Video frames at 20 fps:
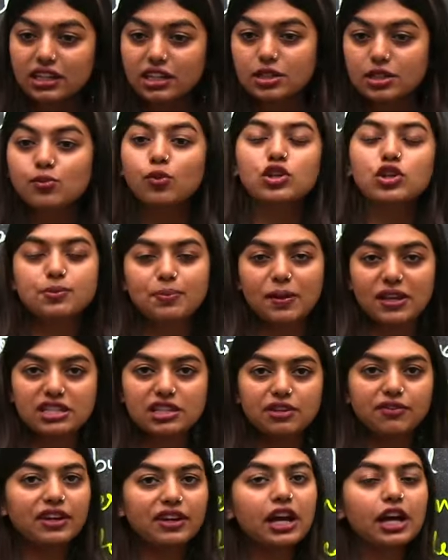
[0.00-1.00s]
It is more
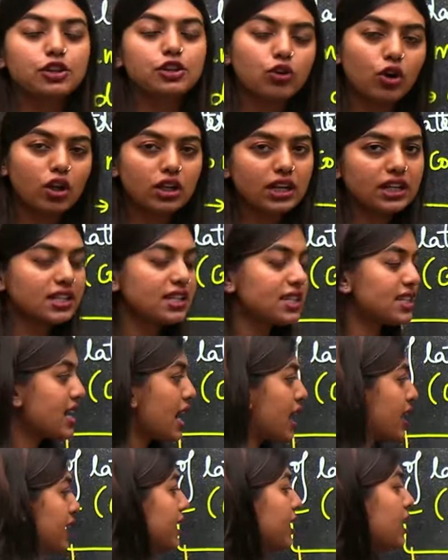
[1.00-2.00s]
specific. Are you all
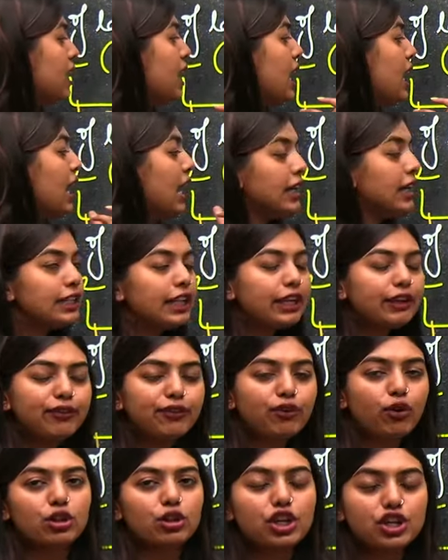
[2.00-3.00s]
understanding?
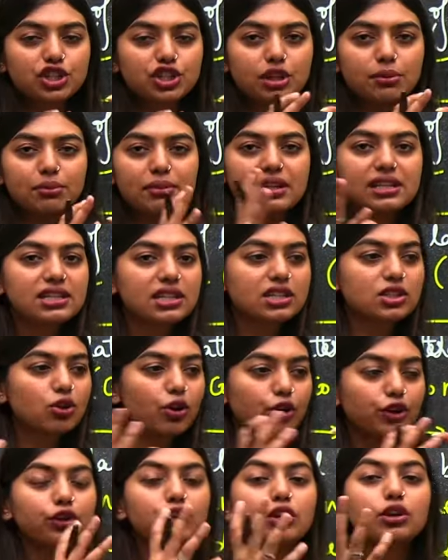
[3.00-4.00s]
Defoliation means it's
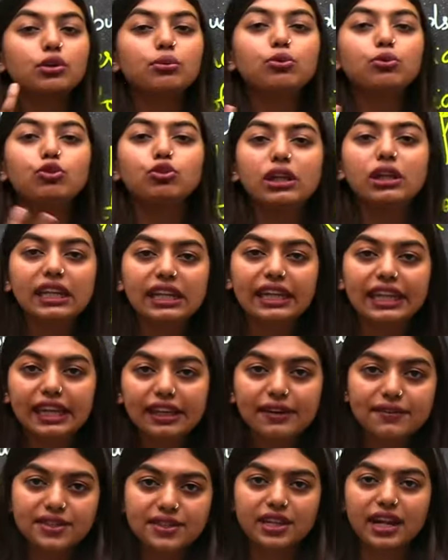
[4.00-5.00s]
going to remove the
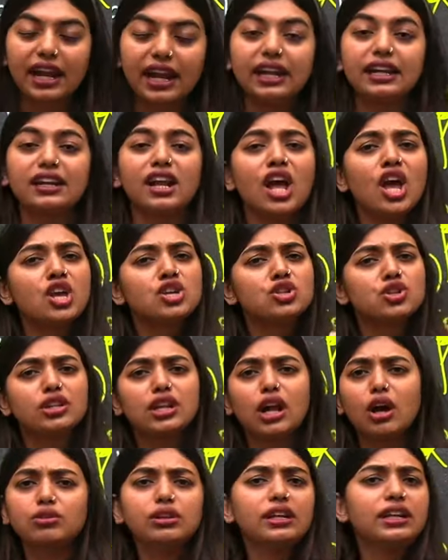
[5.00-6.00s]
leaves, right? So,
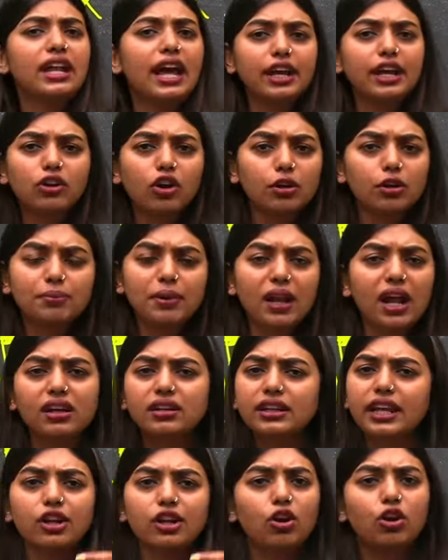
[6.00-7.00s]
now the dicot
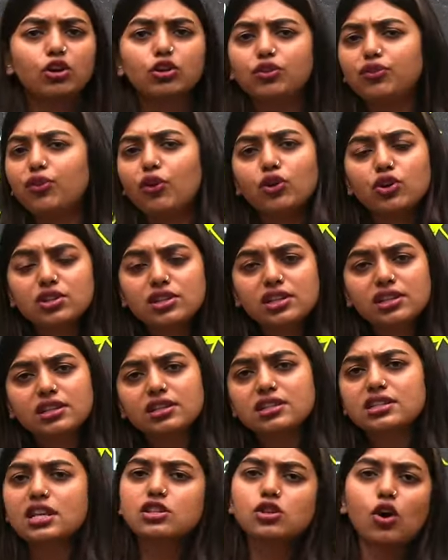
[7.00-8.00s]
plant cannot do
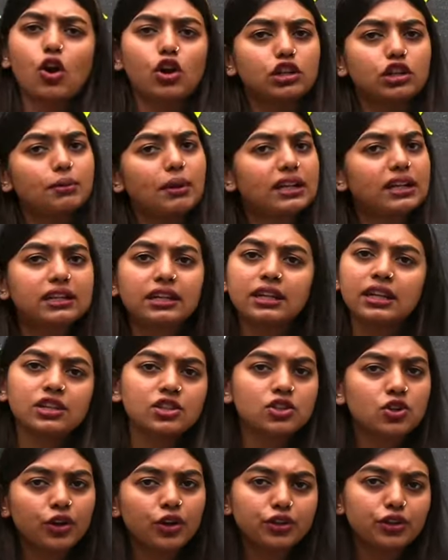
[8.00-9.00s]
photosynthesis, automatically
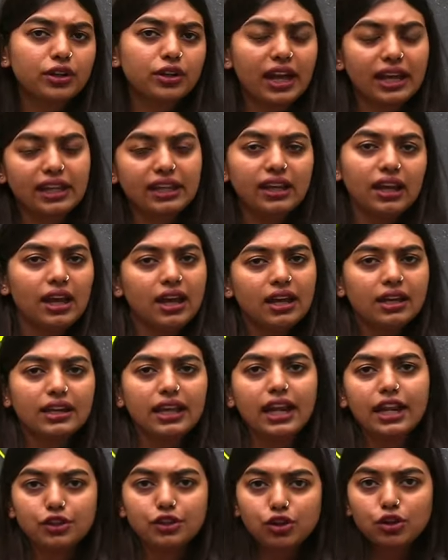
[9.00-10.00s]
it's going to die, correct?